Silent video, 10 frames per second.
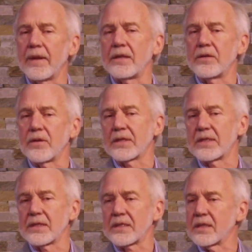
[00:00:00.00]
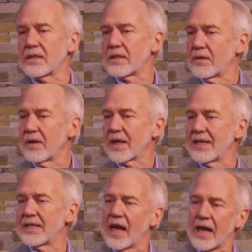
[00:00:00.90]
into existence so it
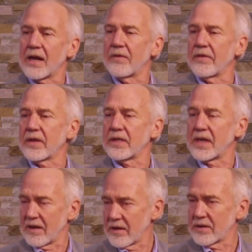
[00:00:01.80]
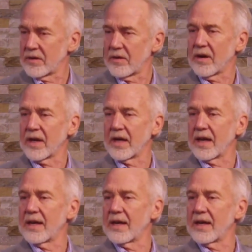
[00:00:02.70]
can take over the territory